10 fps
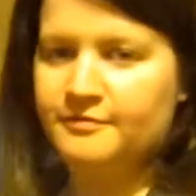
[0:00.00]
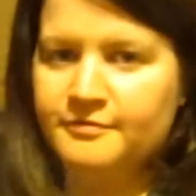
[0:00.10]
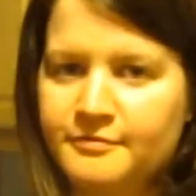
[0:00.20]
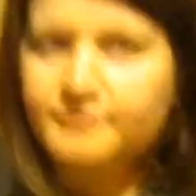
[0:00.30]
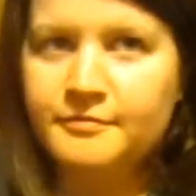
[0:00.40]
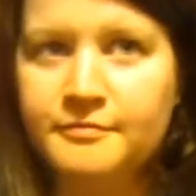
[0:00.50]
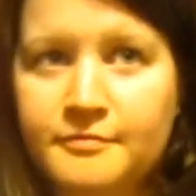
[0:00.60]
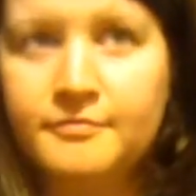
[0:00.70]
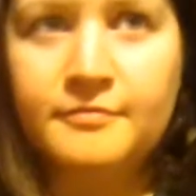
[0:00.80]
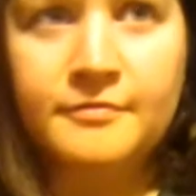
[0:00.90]
We're having a
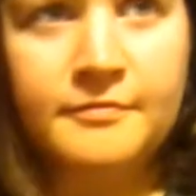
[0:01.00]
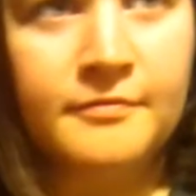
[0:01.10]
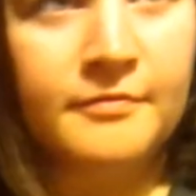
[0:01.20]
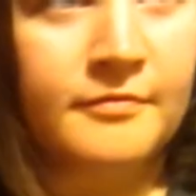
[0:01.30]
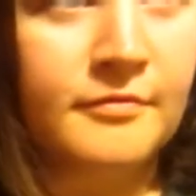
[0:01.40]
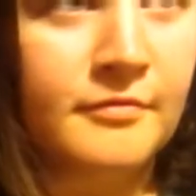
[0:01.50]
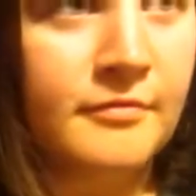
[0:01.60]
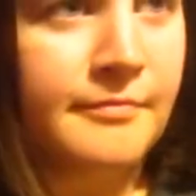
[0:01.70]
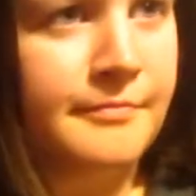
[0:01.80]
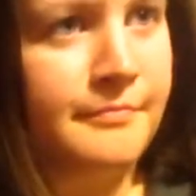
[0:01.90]
good birthday
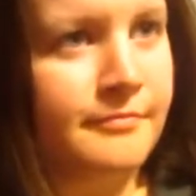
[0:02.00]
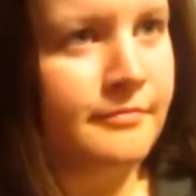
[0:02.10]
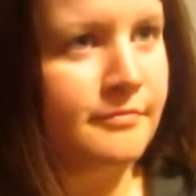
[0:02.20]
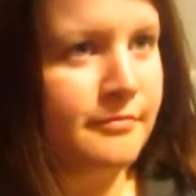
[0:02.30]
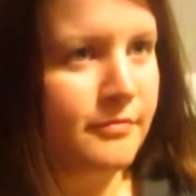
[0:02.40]
party.